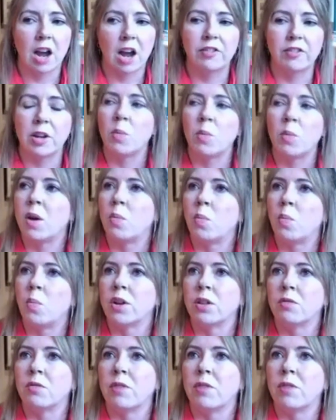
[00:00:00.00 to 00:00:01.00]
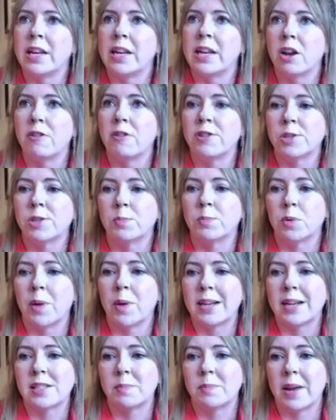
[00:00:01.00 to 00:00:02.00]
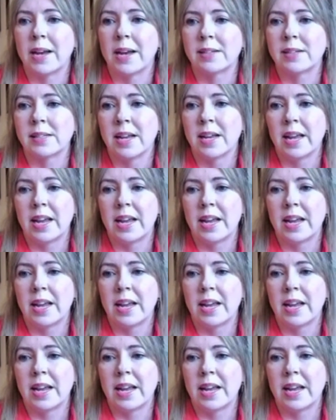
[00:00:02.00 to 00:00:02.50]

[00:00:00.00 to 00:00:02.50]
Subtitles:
I think one of the really noticeable aspects